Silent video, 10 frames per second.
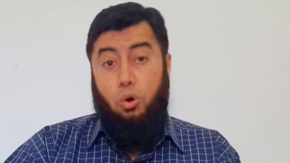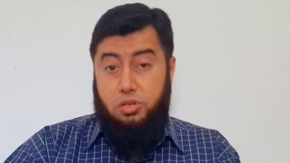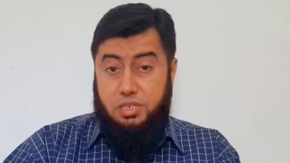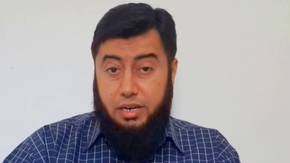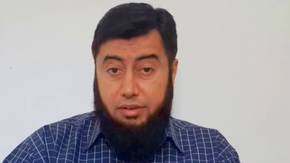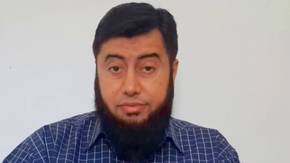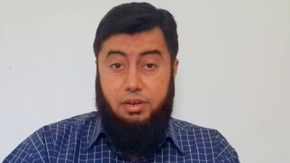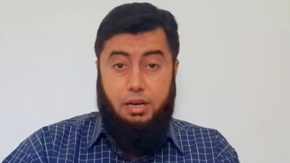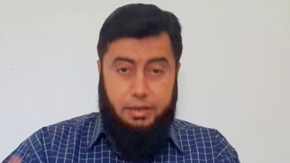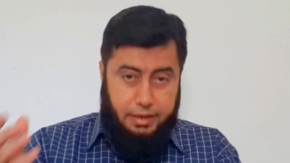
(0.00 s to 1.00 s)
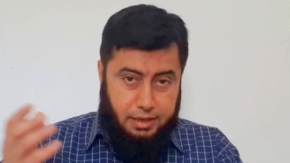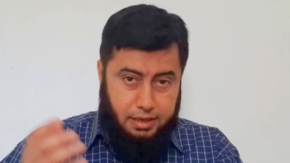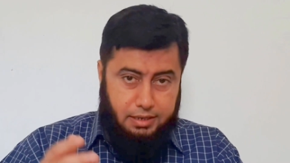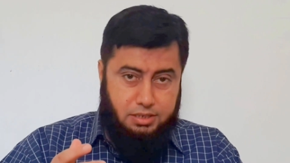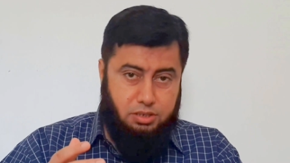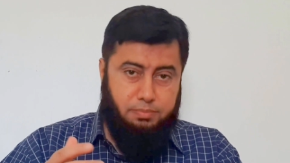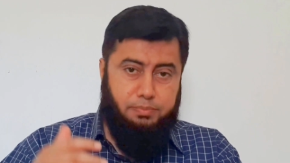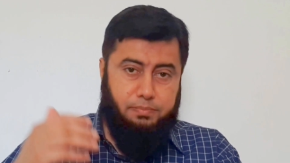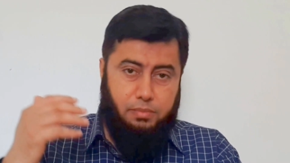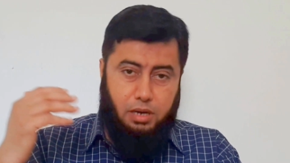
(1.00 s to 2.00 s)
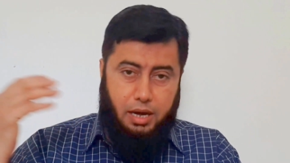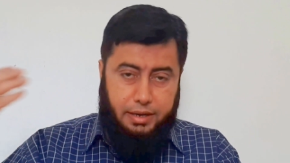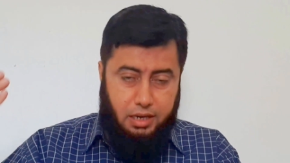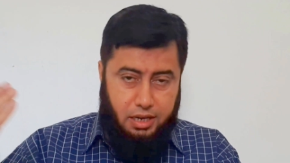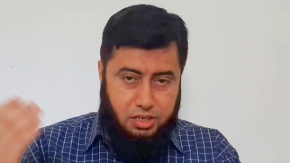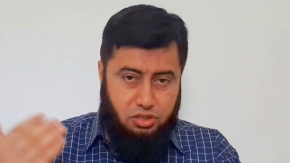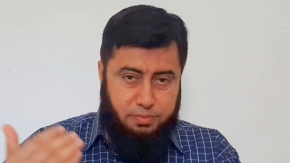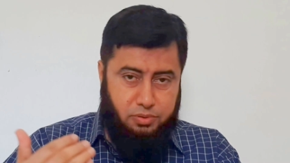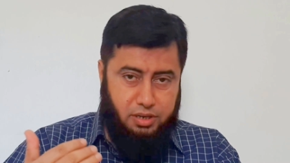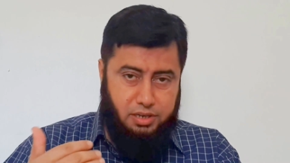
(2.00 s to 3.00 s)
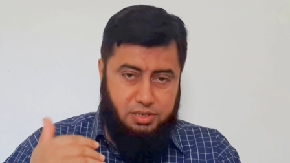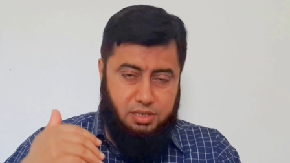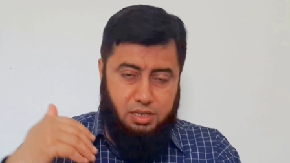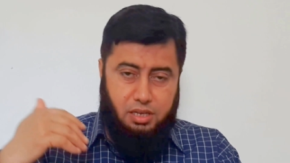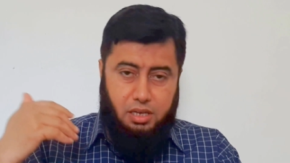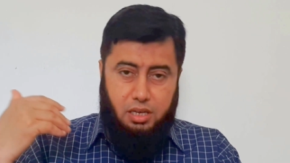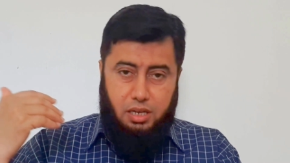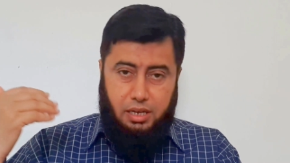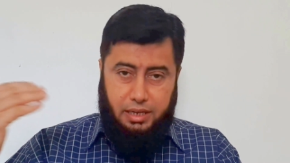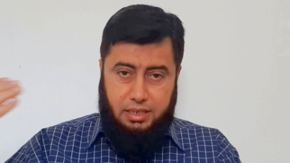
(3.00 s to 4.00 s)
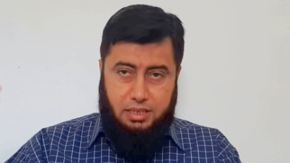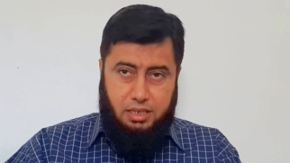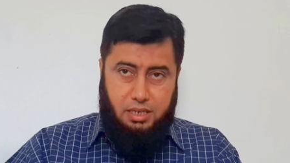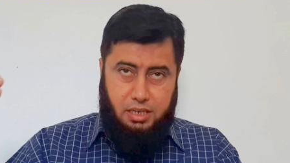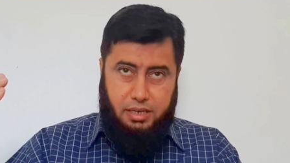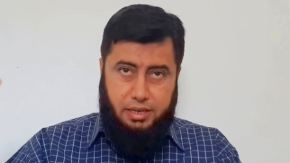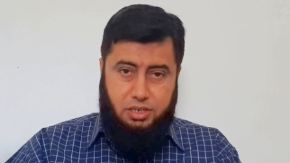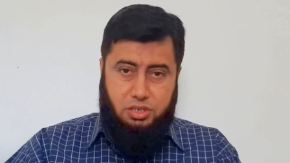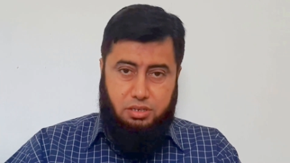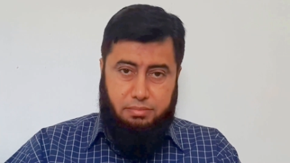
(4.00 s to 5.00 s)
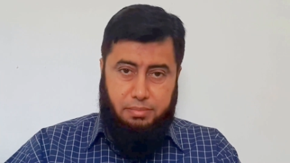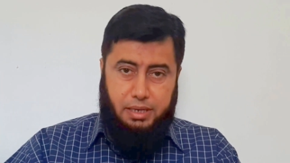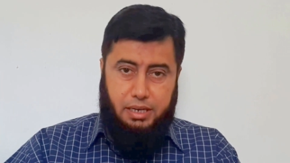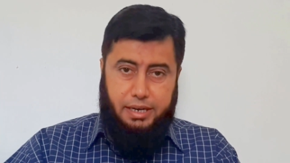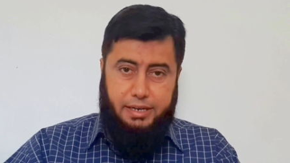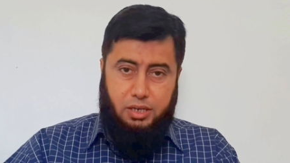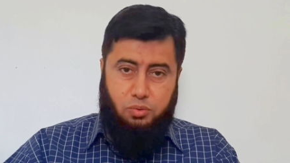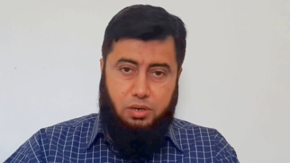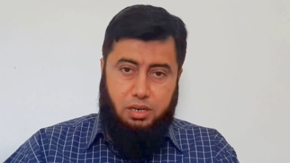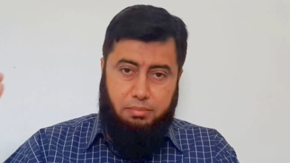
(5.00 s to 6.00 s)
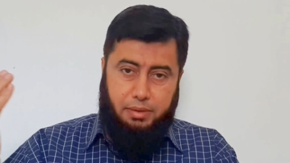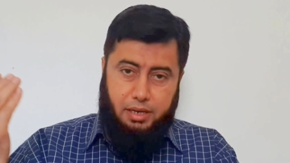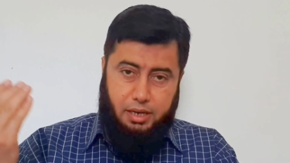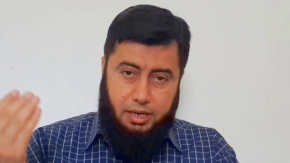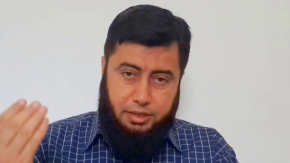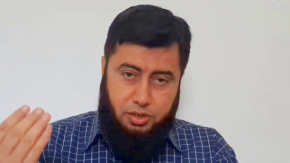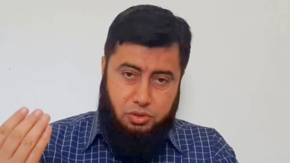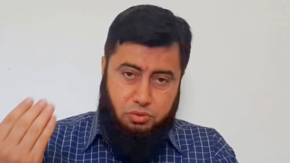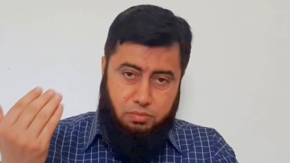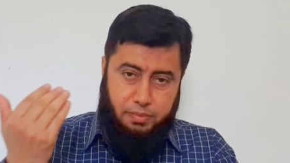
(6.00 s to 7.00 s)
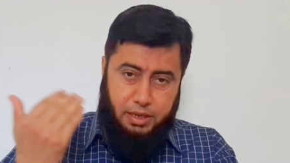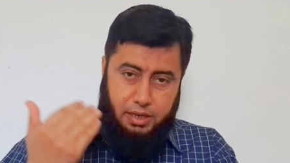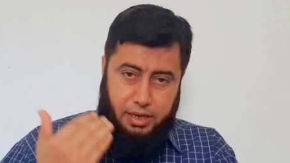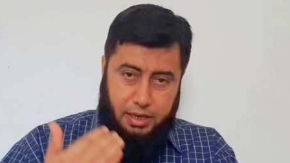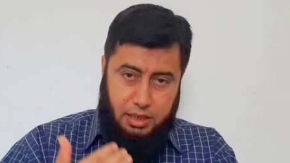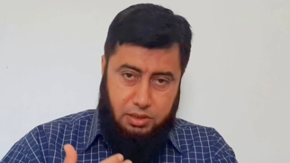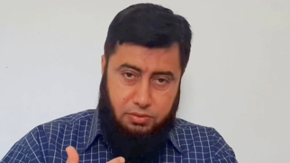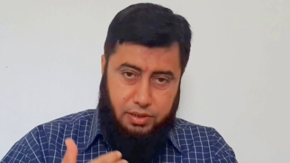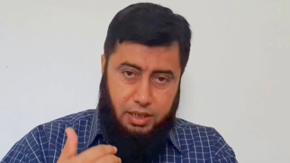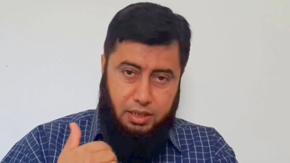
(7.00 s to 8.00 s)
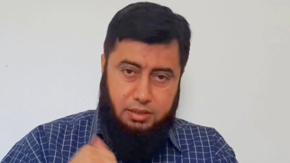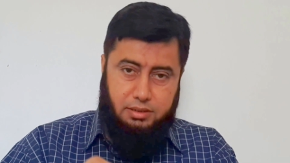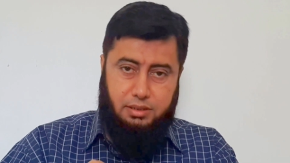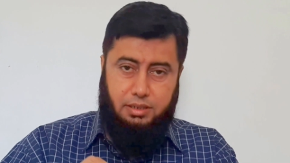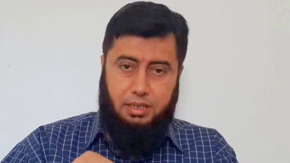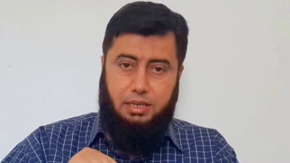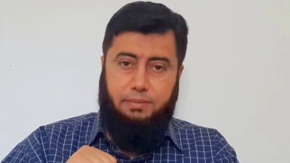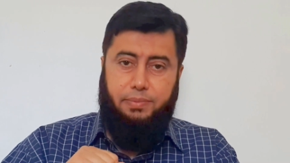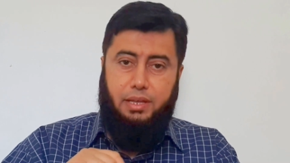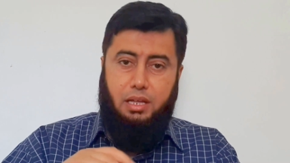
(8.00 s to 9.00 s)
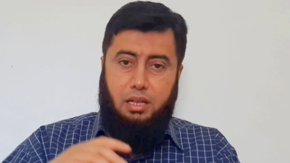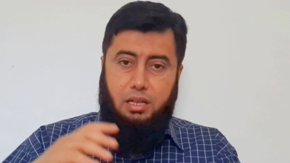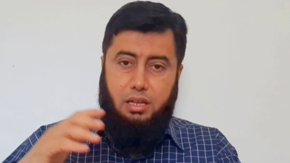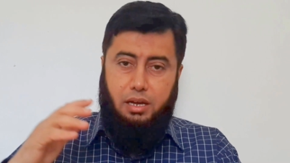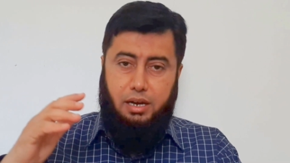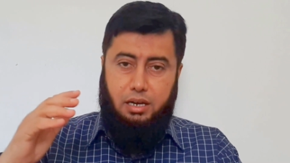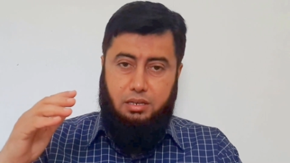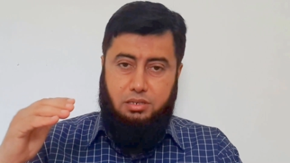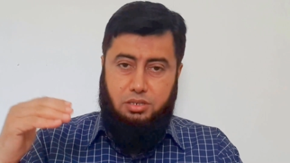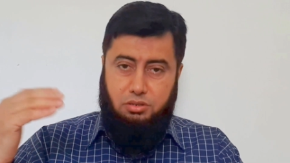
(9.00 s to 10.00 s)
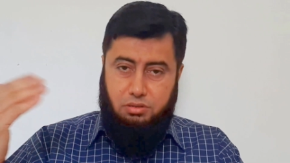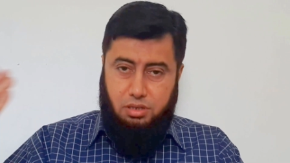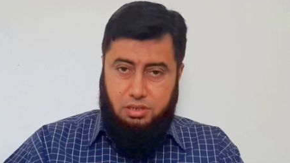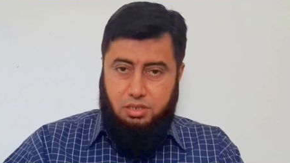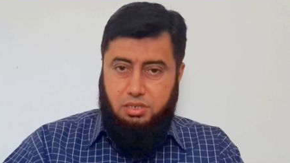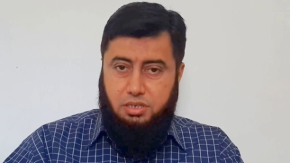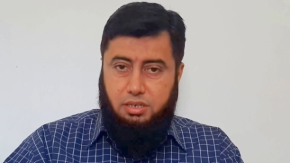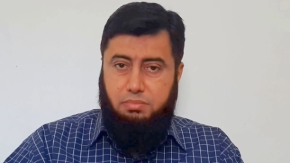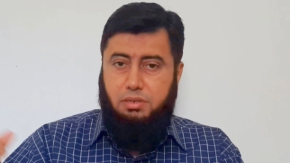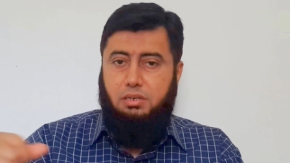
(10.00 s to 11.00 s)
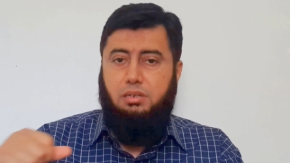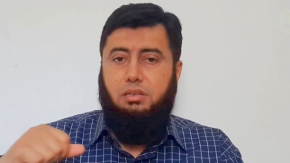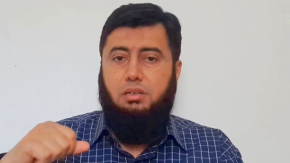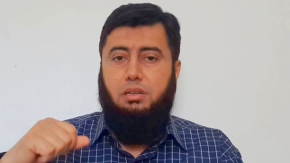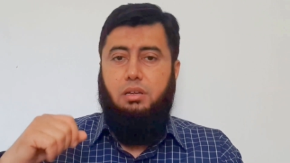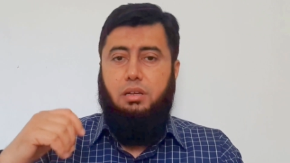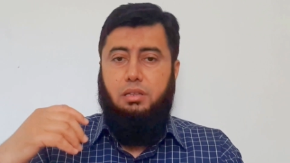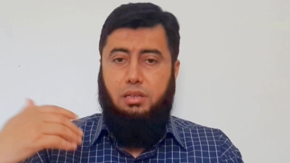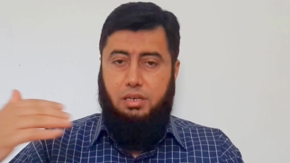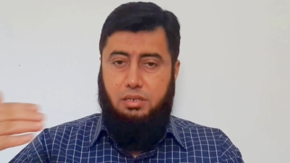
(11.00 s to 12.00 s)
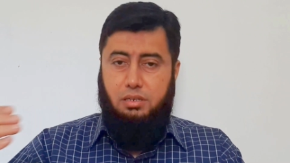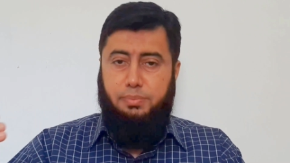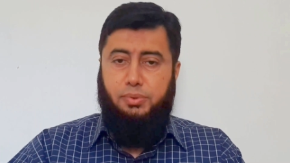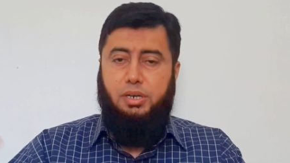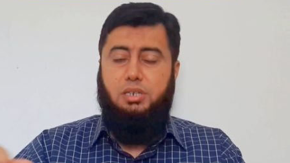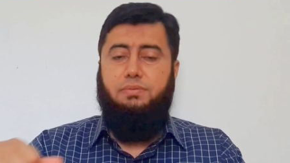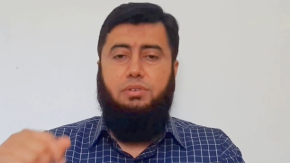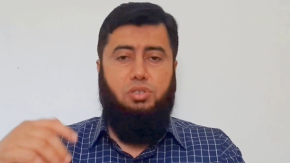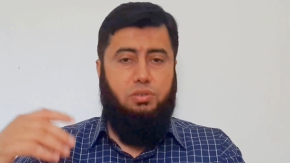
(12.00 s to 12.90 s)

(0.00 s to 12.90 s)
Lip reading: O stands for organize. Organize your points, like it's your main idea 1, main idea 2, main idea 3. Okay, and this is your thesis statement. These are the parts